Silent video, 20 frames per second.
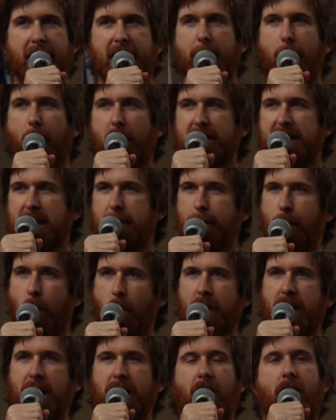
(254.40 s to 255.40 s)
the most
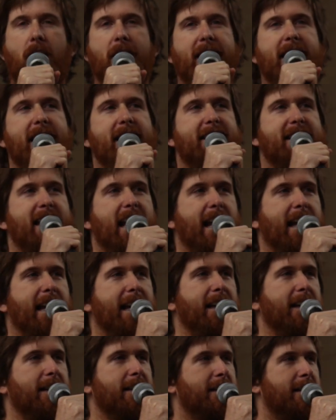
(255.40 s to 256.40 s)
important lie that he's
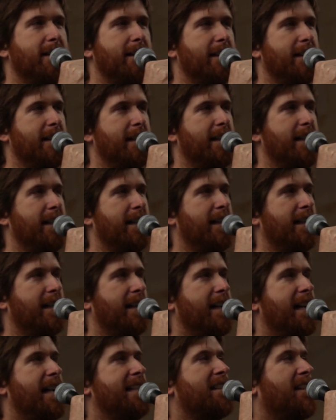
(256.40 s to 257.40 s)
telling
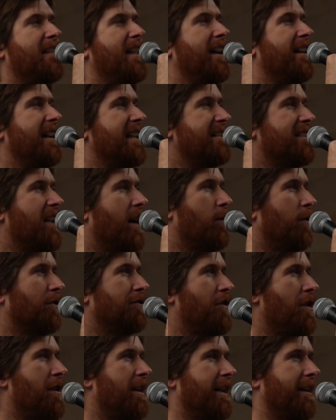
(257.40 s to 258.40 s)
is that there is no
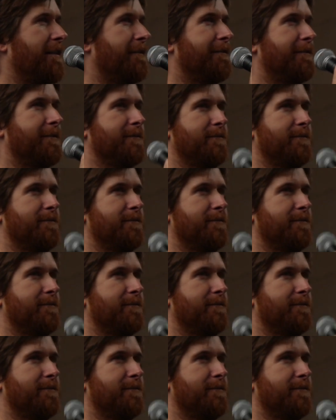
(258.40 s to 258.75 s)
alternative.